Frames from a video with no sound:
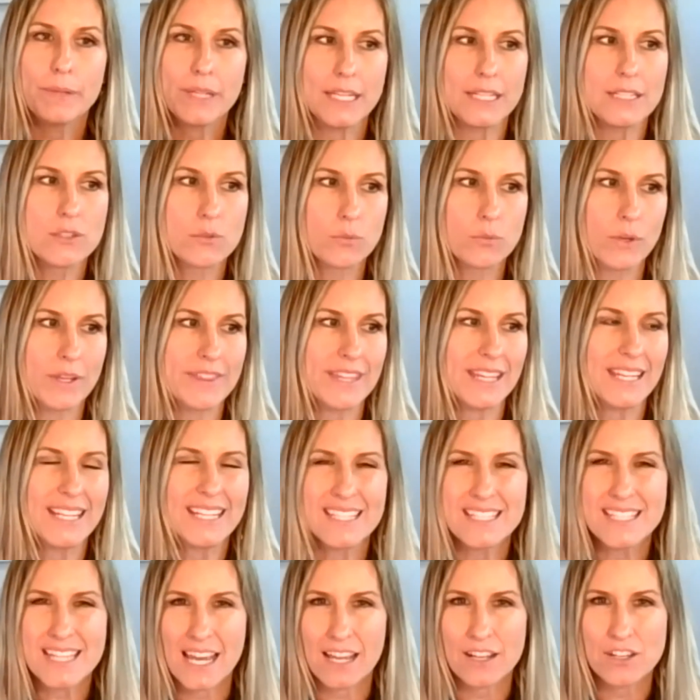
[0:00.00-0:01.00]
Kids with
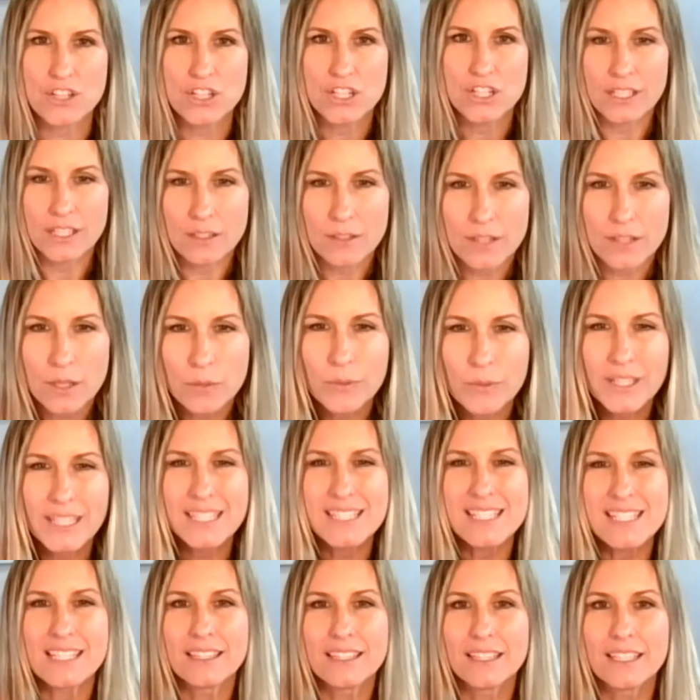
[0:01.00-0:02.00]
inattention that we
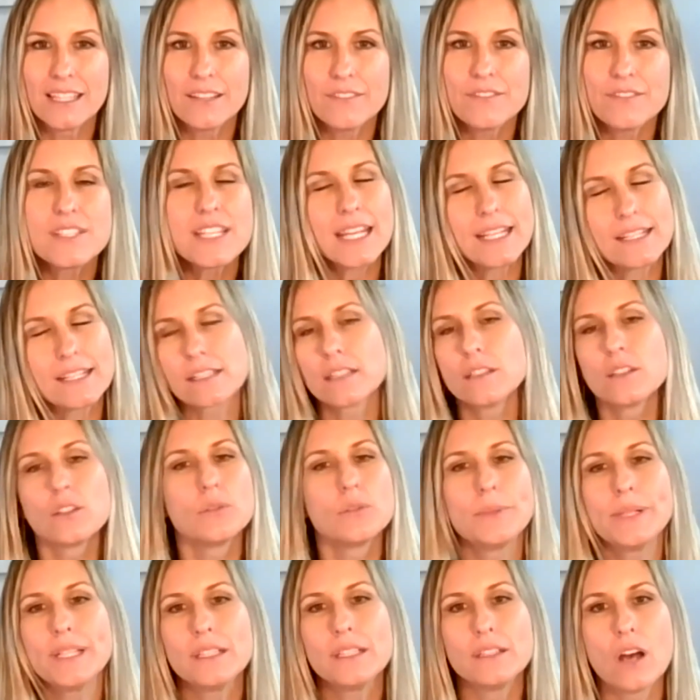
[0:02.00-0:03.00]
need to lift takes a
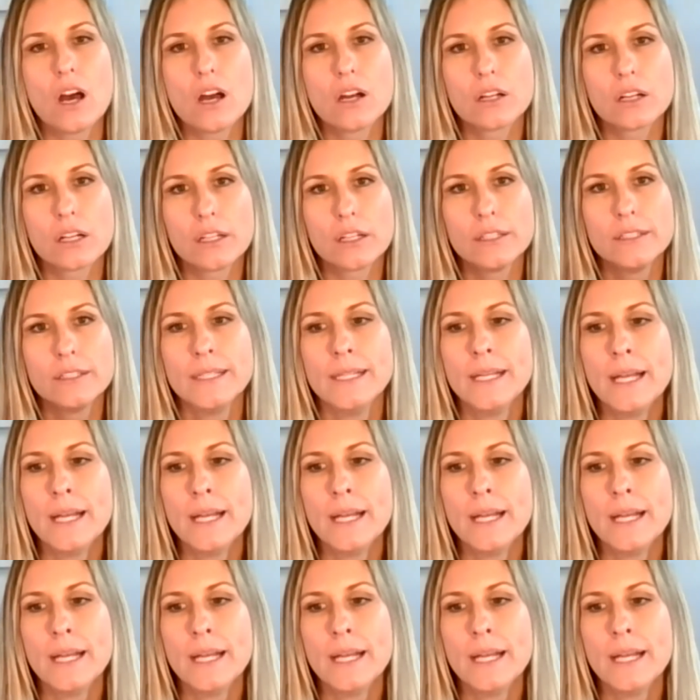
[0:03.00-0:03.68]
little bit longer.